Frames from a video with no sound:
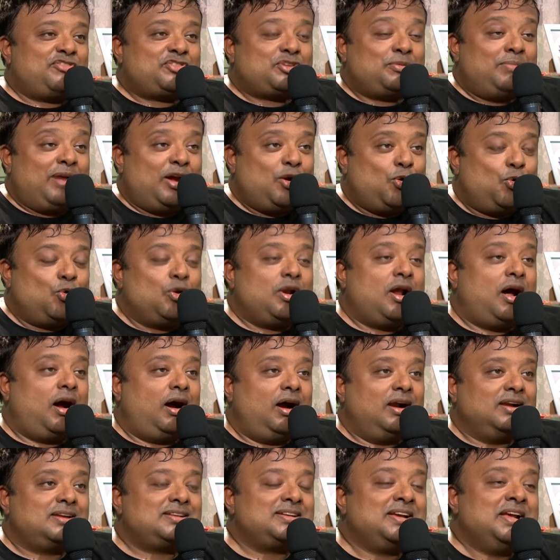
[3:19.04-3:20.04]
my own
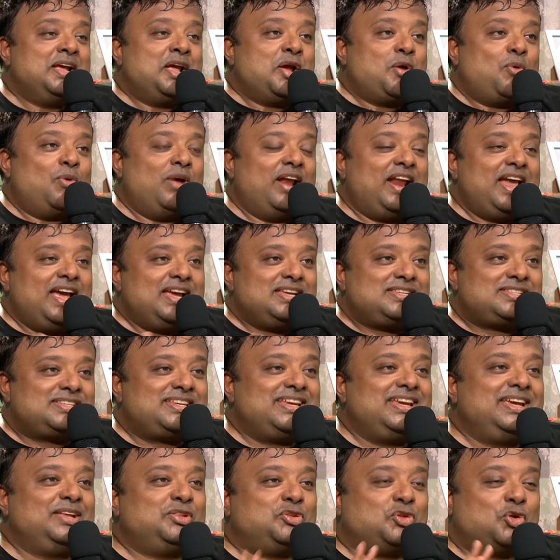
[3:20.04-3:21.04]
heart. When I
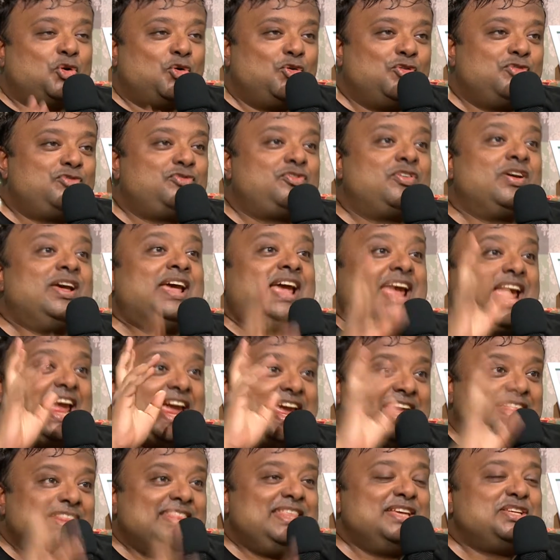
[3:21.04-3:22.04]
see Dhruv
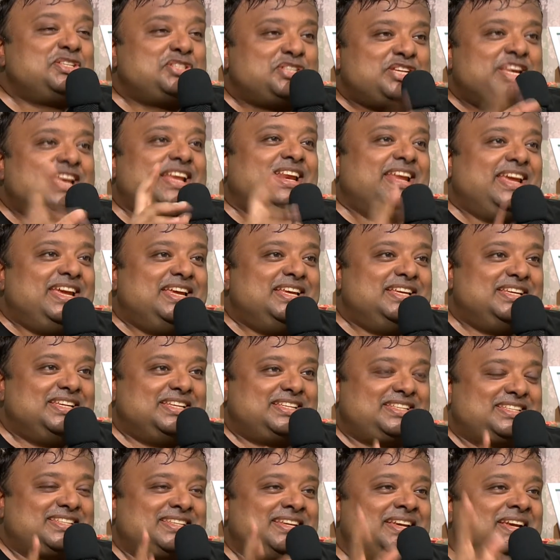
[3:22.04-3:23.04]
in the
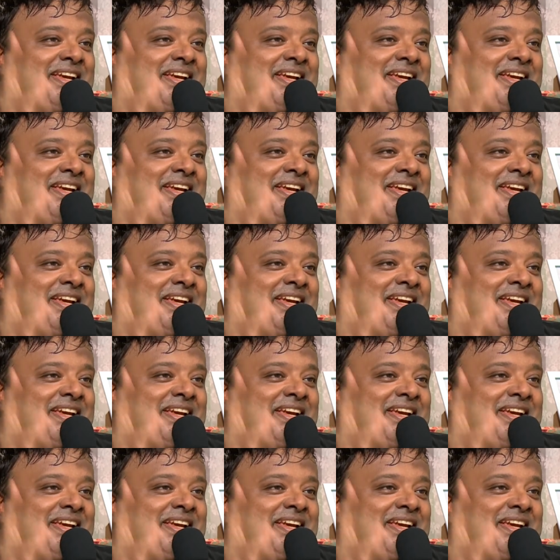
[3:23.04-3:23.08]
series,